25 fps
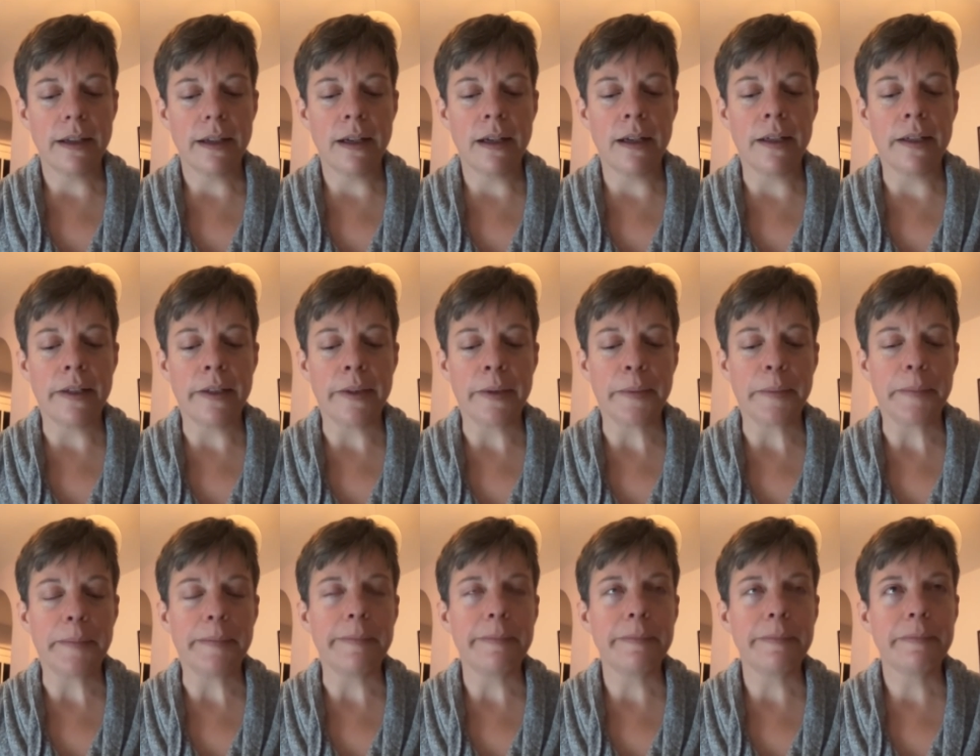
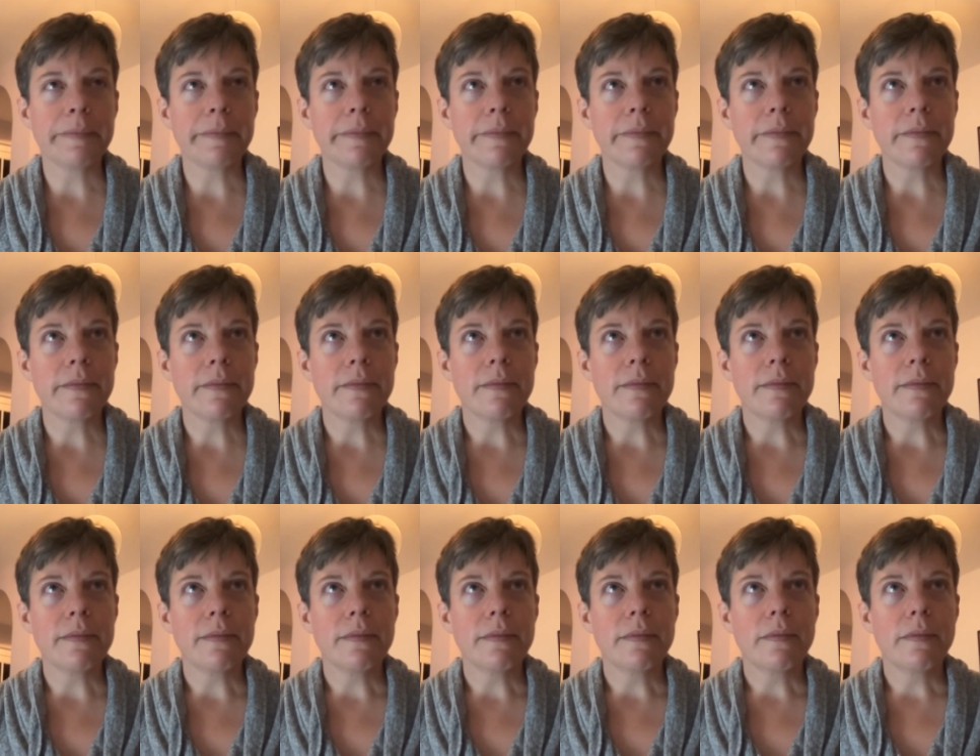Um,
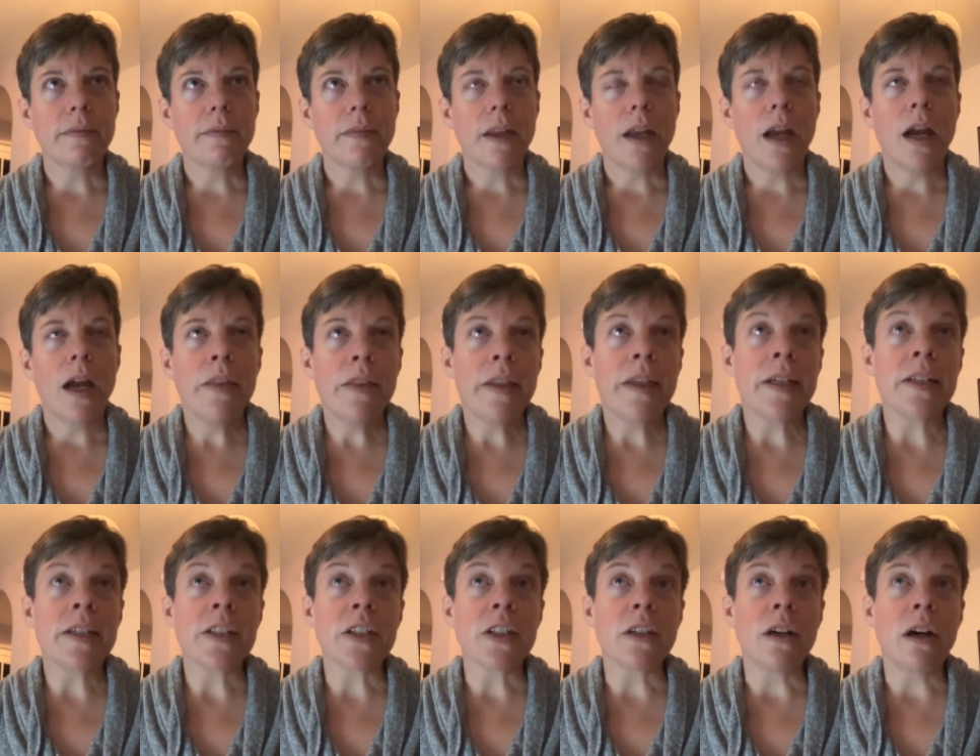and
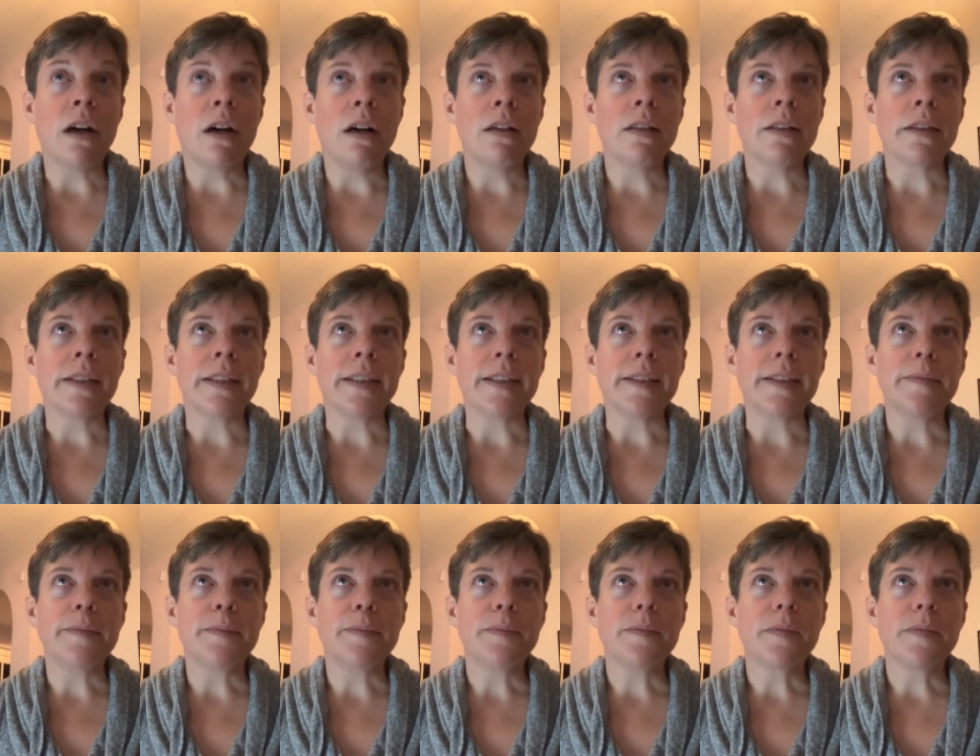then as a caller,
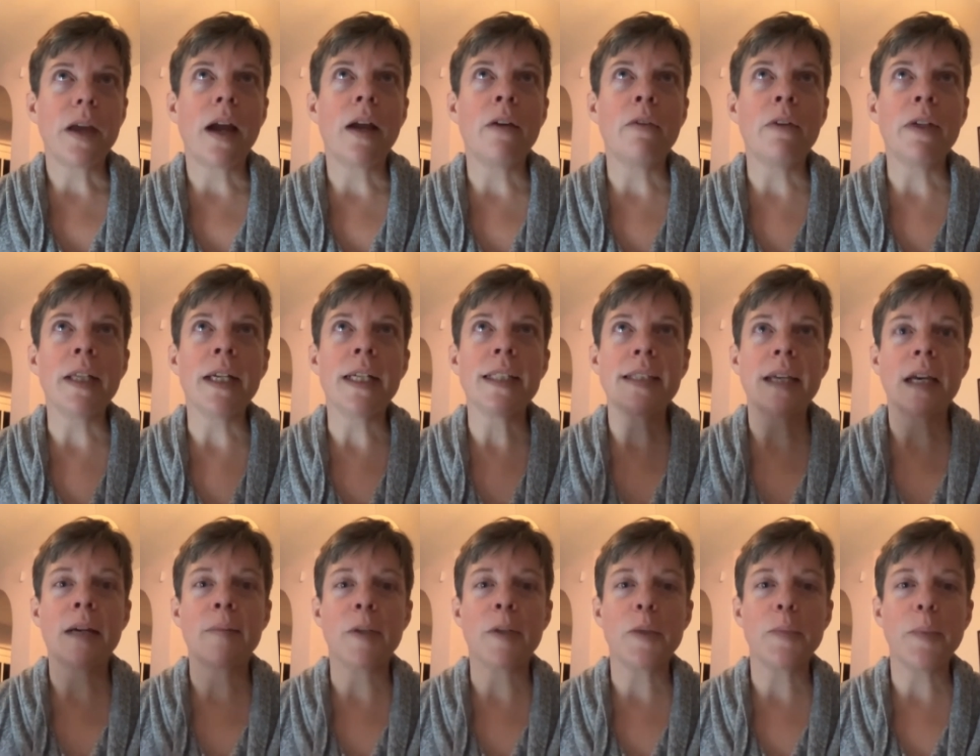I realized
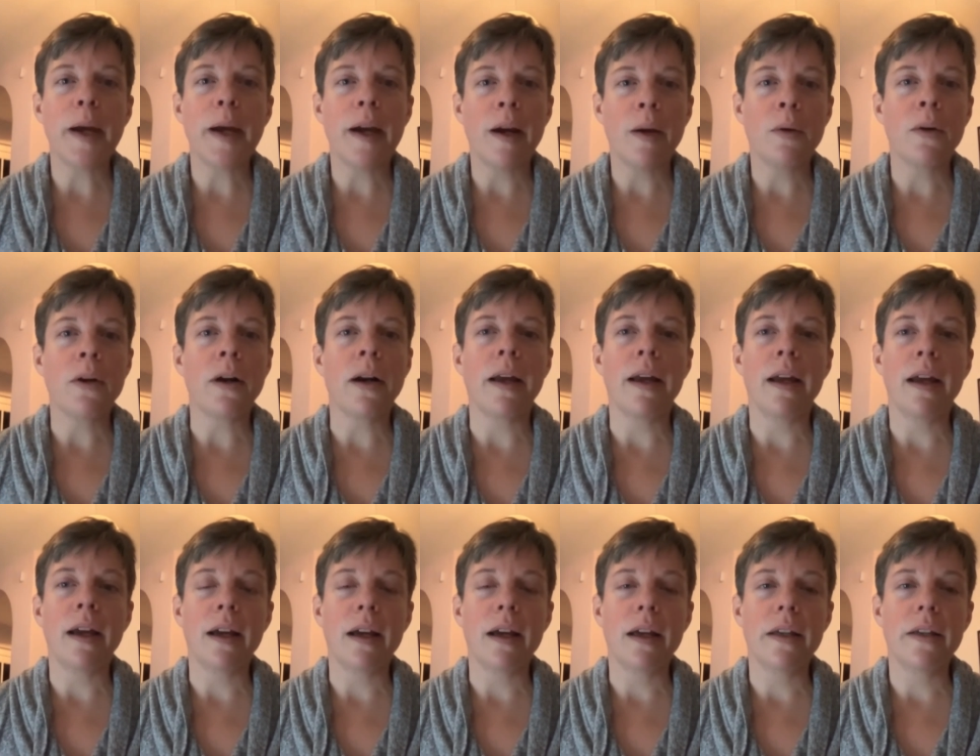how much power I
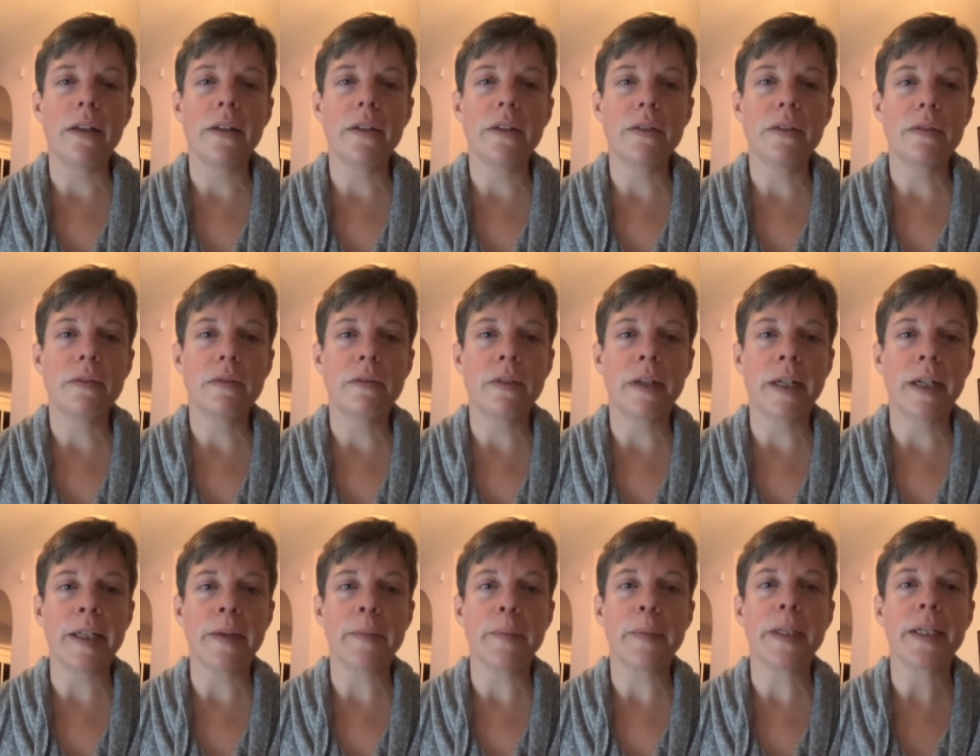had,
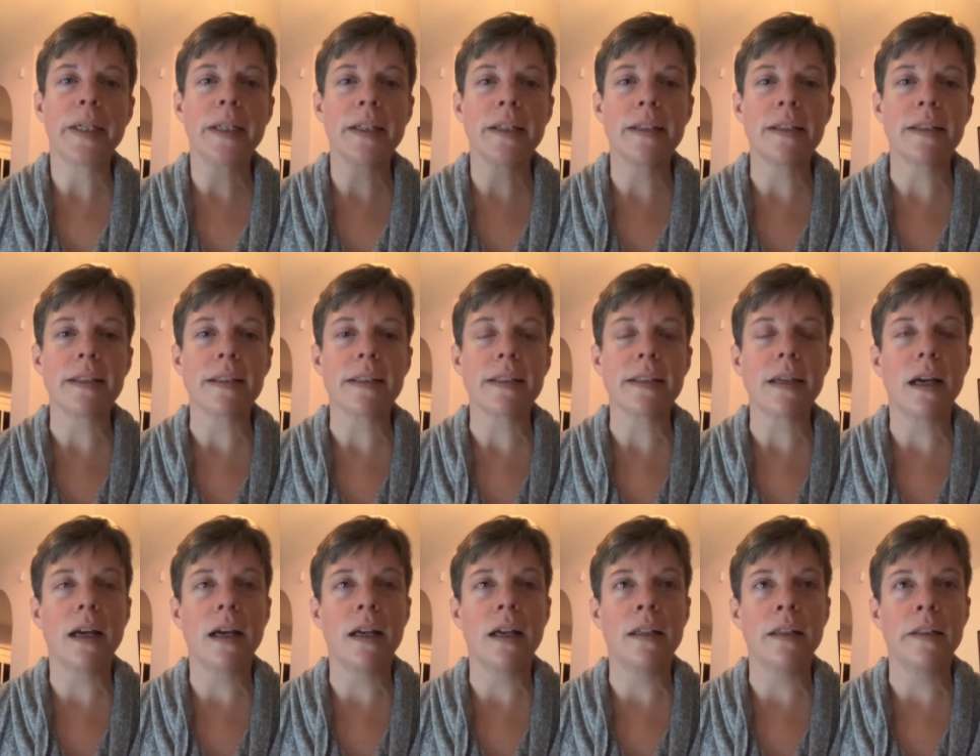right? Because
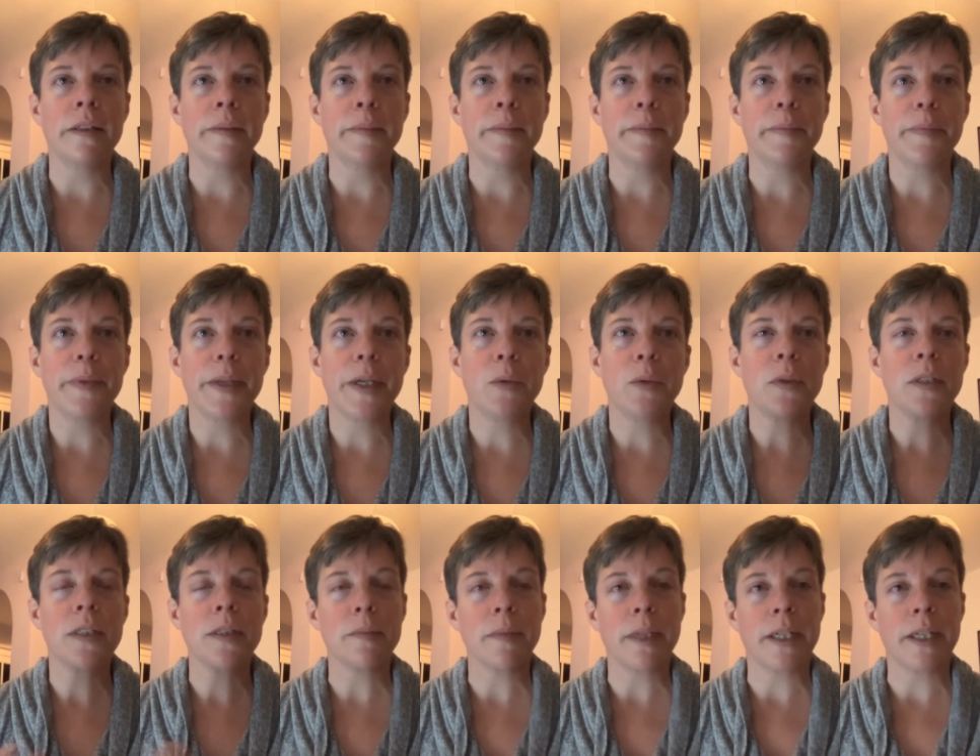um, it
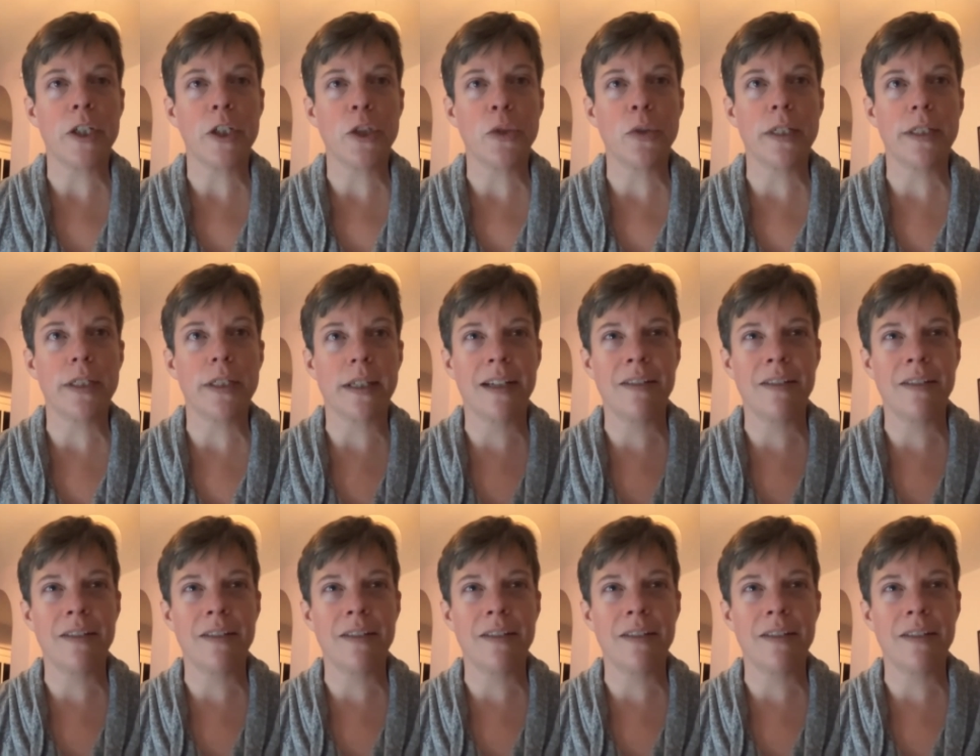wasn't my choice.